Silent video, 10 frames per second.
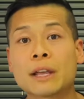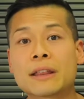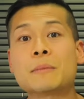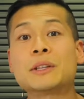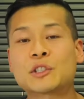
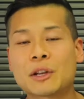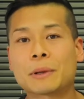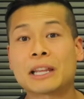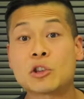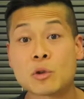That means
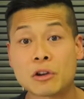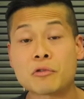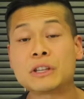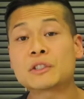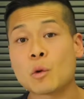typically you
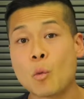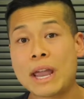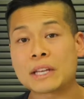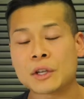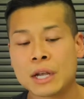increase the
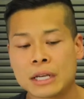weight.